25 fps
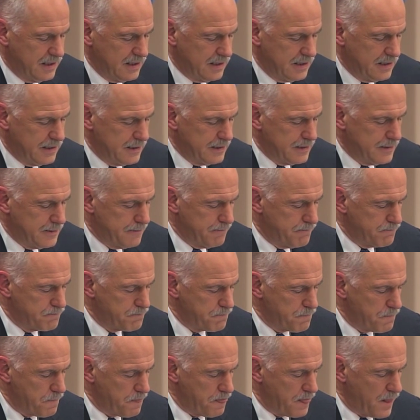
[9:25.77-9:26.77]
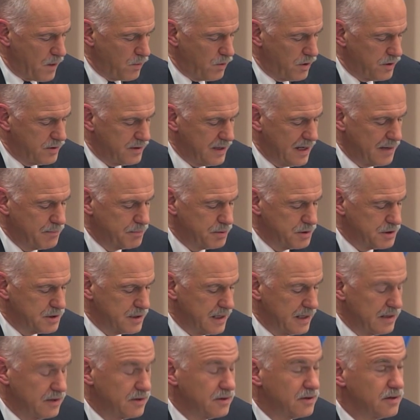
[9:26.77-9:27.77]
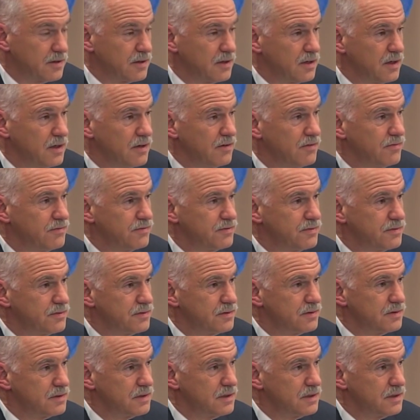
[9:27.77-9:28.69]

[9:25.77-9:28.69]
where 10% of